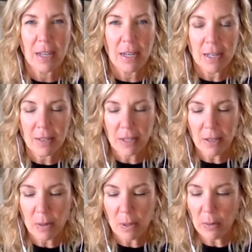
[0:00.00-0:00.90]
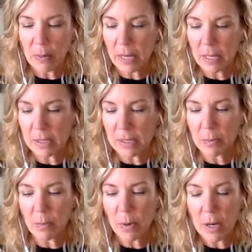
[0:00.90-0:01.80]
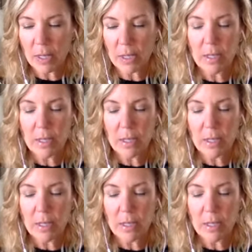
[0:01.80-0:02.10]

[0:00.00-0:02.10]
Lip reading: Okay. What were we on? Step 1